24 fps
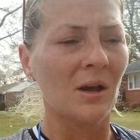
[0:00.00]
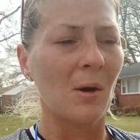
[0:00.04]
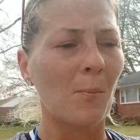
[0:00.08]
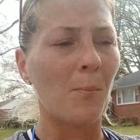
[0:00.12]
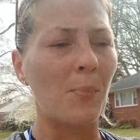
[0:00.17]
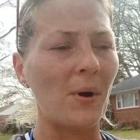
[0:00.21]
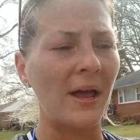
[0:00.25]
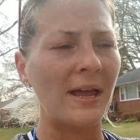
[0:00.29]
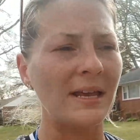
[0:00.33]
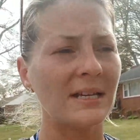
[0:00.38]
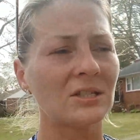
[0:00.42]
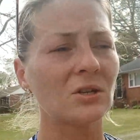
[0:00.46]

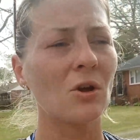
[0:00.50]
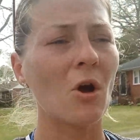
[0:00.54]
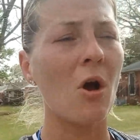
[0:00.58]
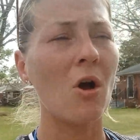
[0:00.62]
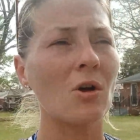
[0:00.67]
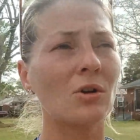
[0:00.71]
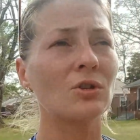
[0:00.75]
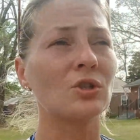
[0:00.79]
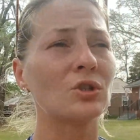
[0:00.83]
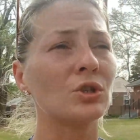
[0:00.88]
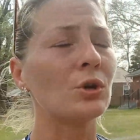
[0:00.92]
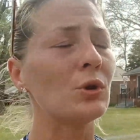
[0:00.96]
But it's
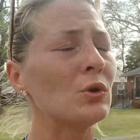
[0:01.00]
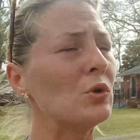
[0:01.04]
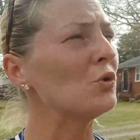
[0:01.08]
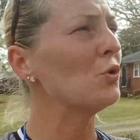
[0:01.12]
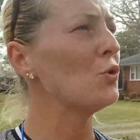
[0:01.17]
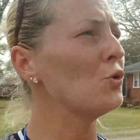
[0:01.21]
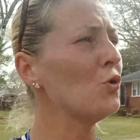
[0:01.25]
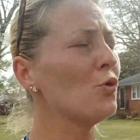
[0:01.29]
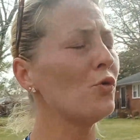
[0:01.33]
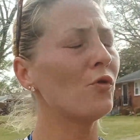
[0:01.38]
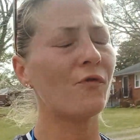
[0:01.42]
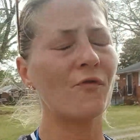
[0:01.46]
gone
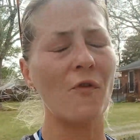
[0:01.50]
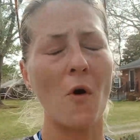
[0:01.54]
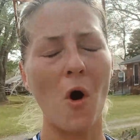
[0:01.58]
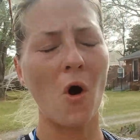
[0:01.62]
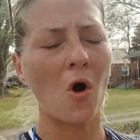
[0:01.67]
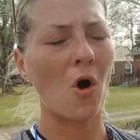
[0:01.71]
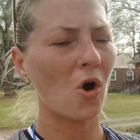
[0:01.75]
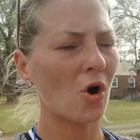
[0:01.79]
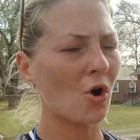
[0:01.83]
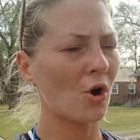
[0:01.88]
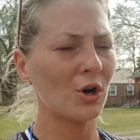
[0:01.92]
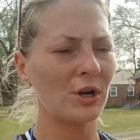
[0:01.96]
too
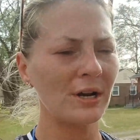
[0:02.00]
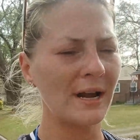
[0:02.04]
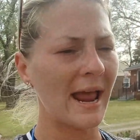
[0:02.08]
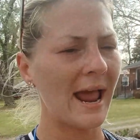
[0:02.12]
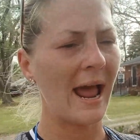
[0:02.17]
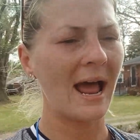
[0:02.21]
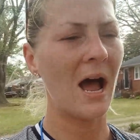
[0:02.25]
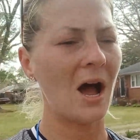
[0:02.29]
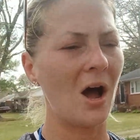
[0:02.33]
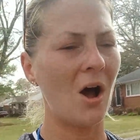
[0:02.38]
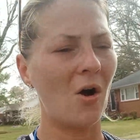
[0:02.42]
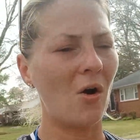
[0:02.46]
far
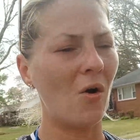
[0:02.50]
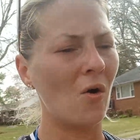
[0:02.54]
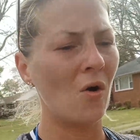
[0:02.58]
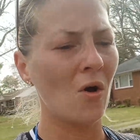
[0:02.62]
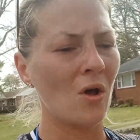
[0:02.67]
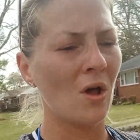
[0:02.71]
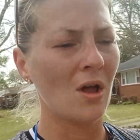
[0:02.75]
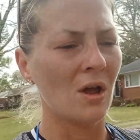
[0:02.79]
now.